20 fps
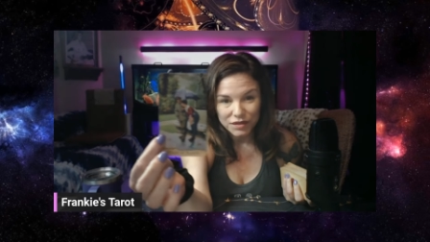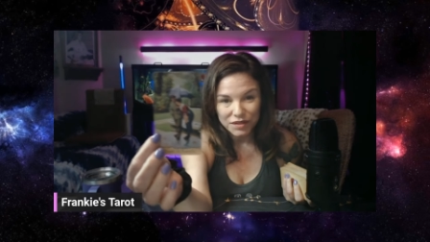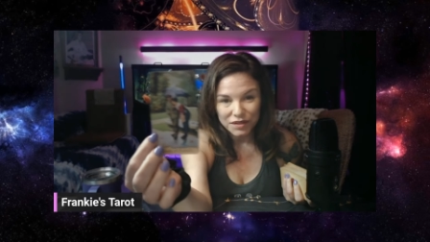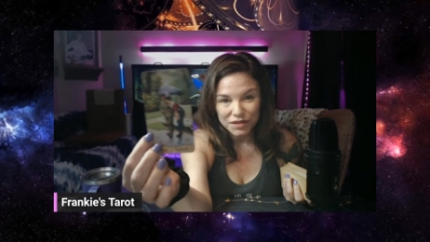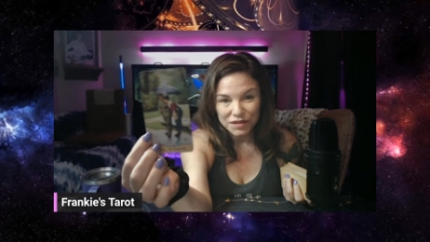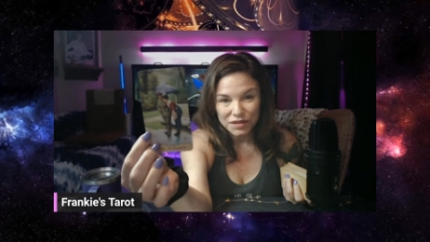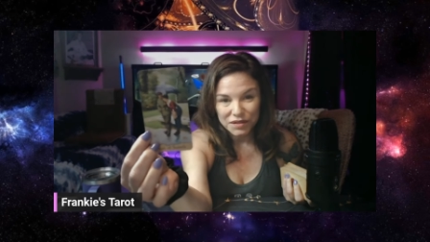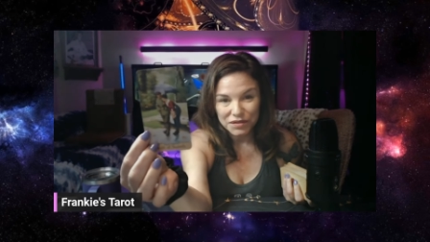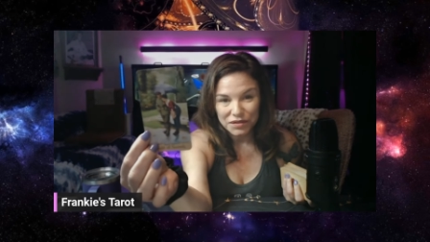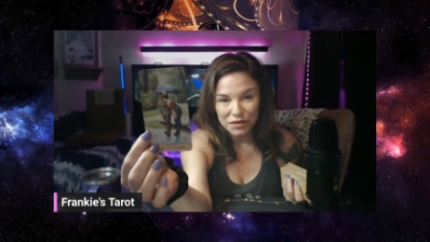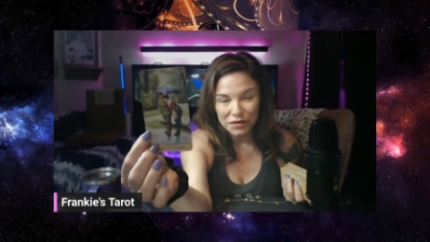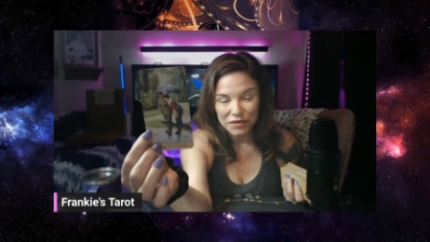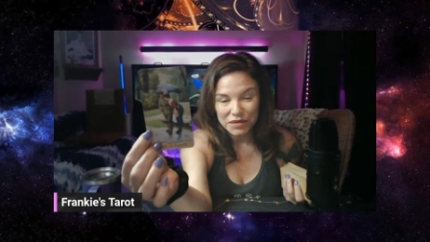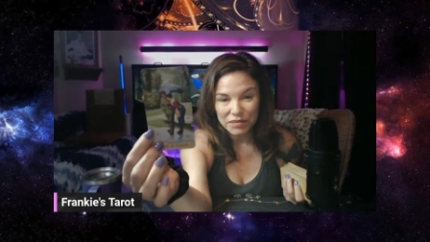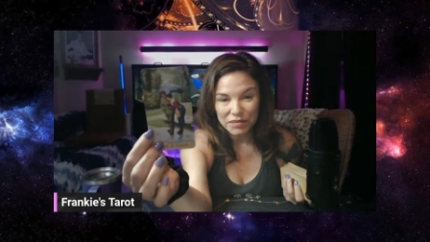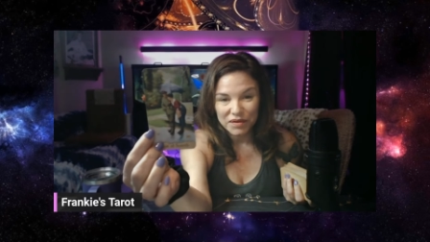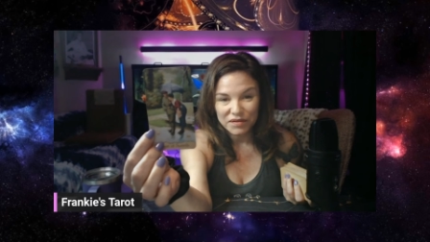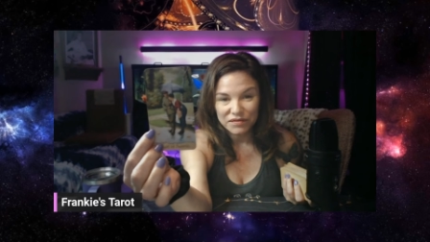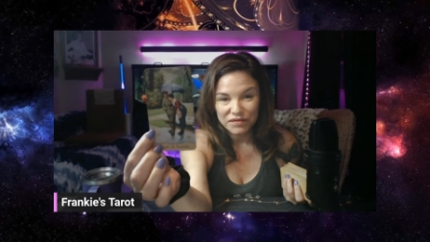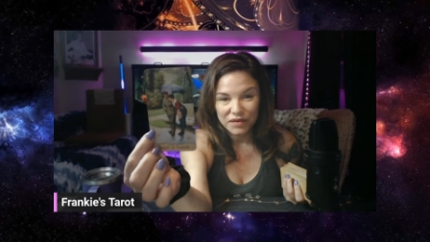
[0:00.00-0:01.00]
This is
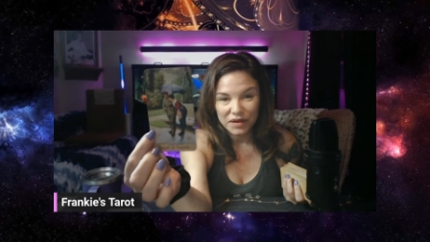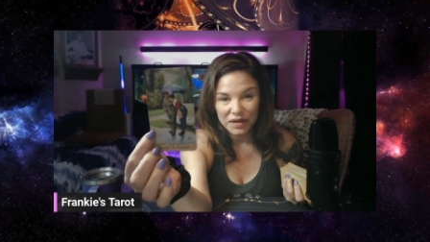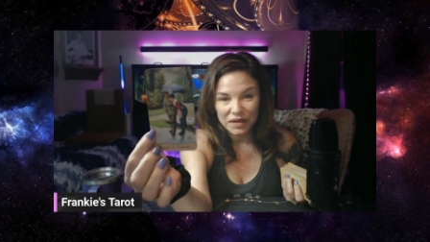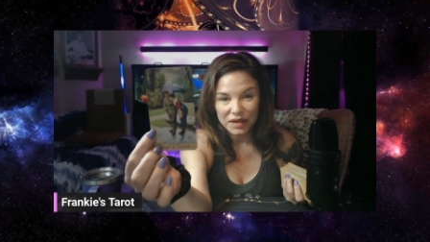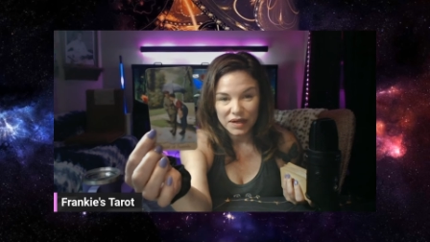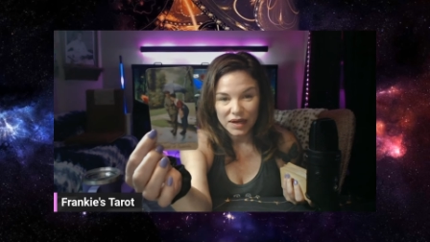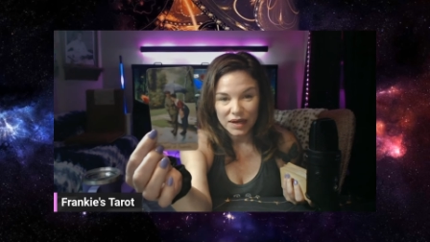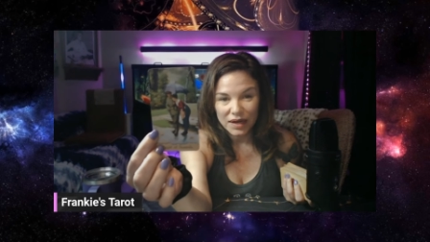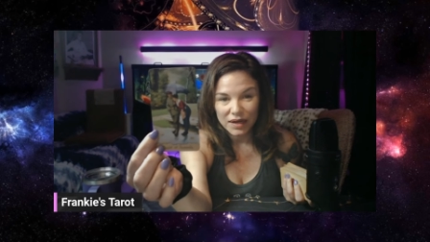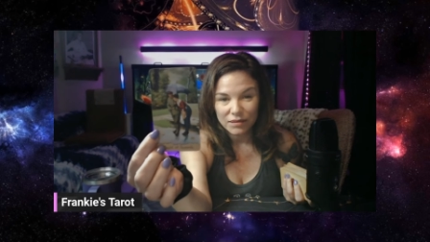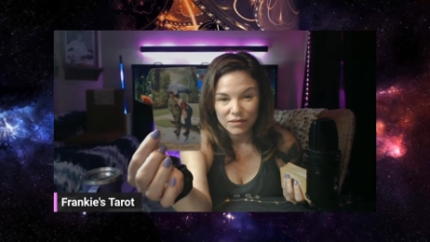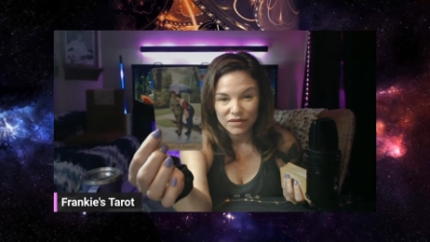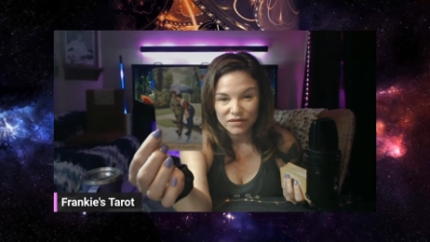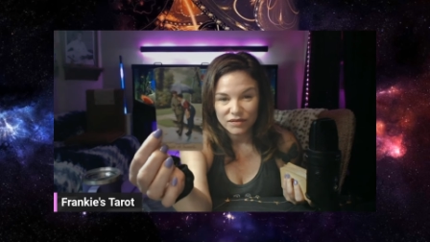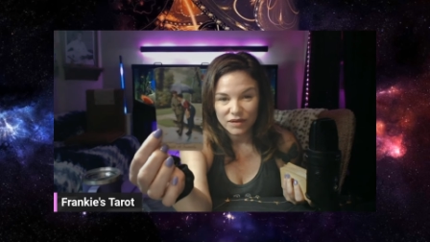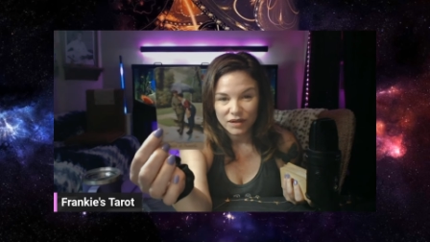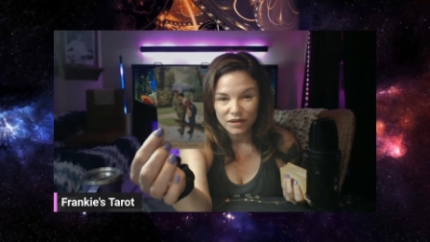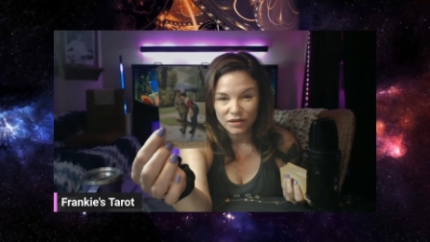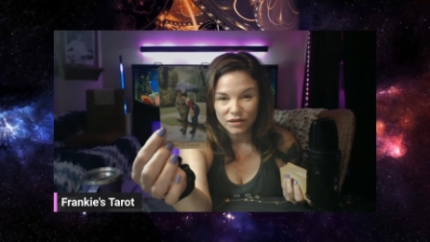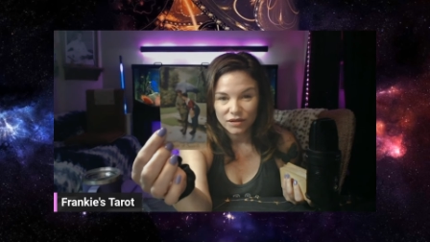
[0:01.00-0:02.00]
always my fun guy, my
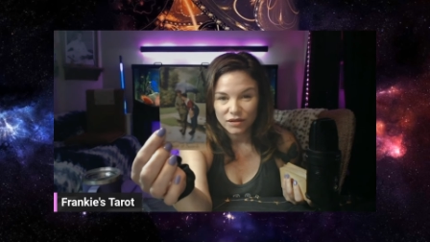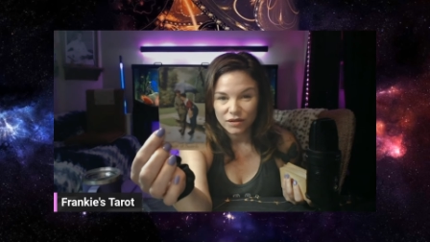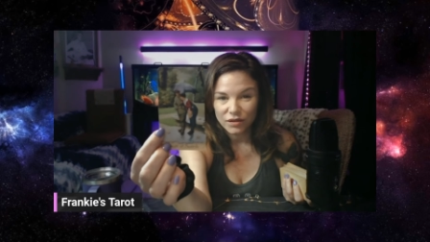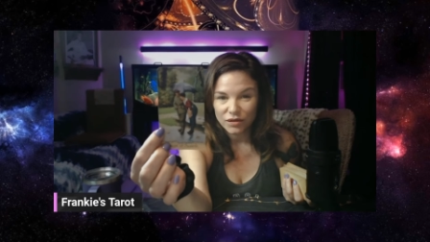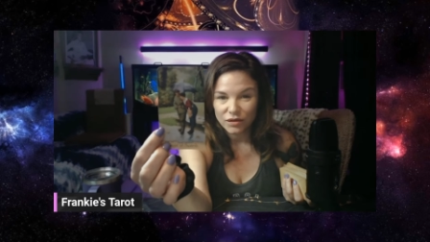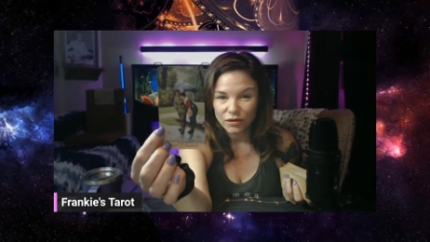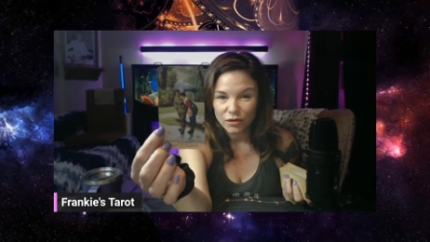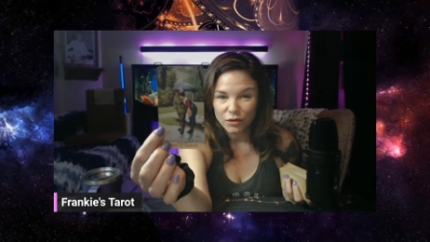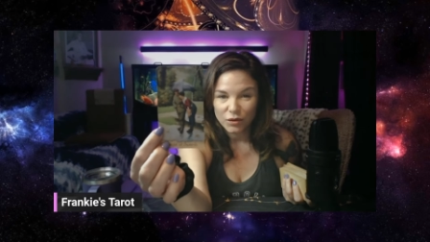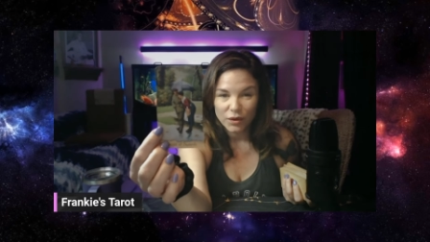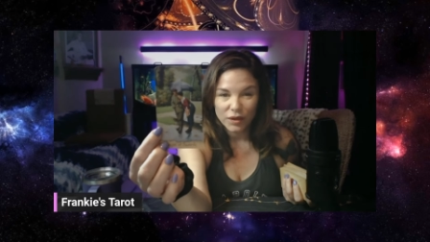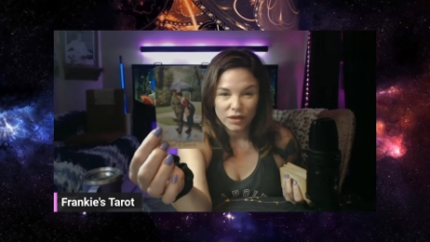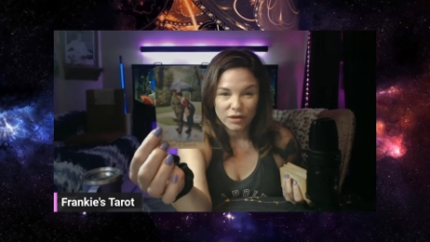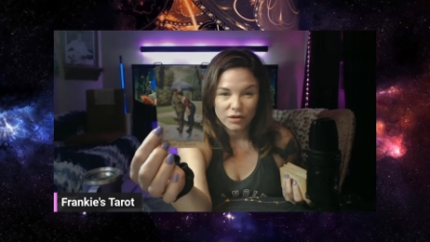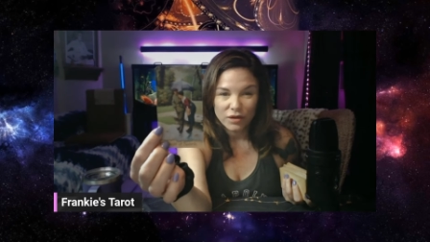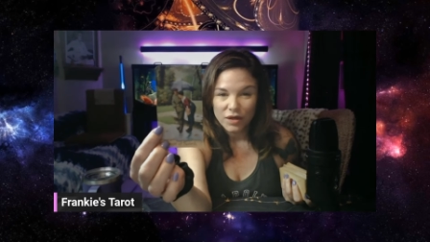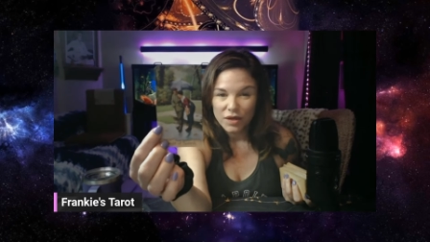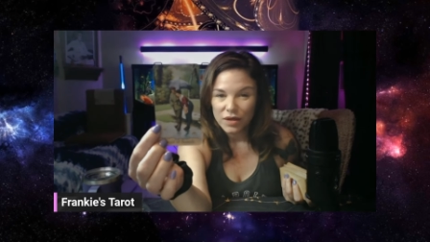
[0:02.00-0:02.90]
fun girl, the quick,